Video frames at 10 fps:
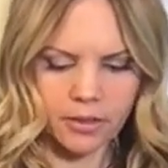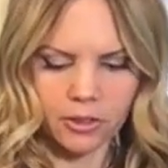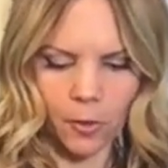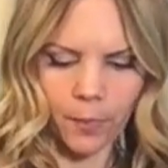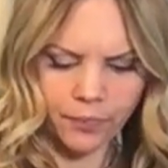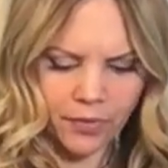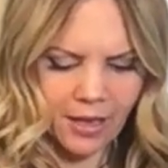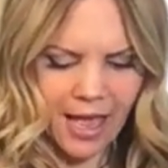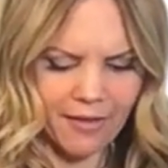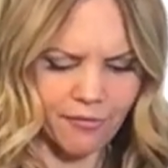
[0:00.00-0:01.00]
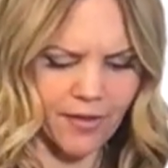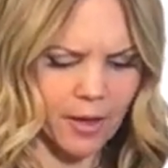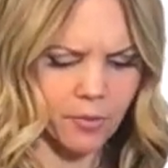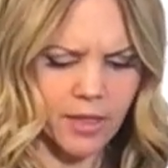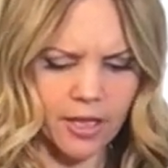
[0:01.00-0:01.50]
So I
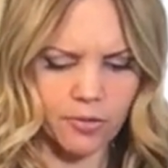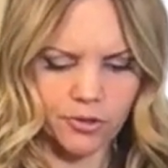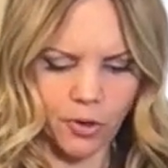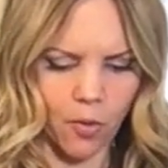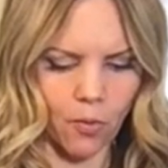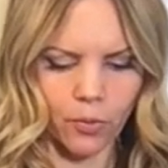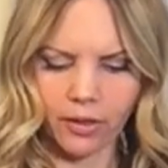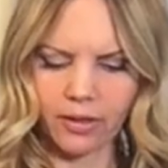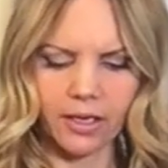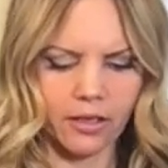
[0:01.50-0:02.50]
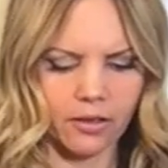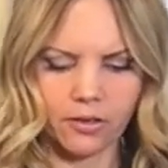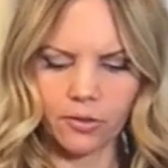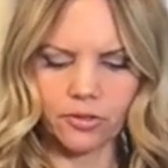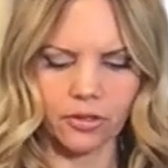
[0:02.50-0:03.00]
found that you don't really
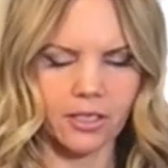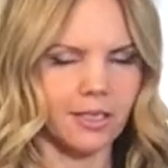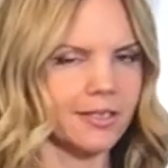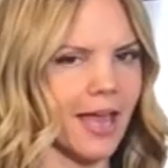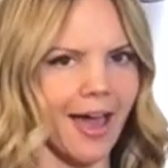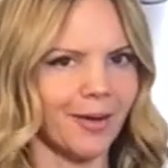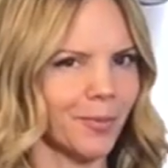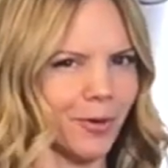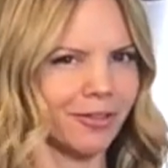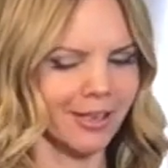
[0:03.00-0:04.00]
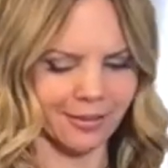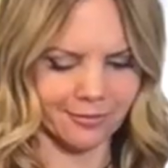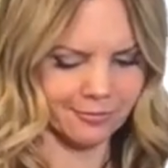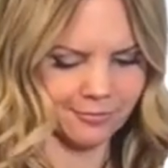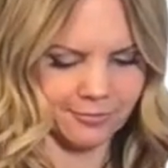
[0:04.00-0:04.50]
usually need to add more than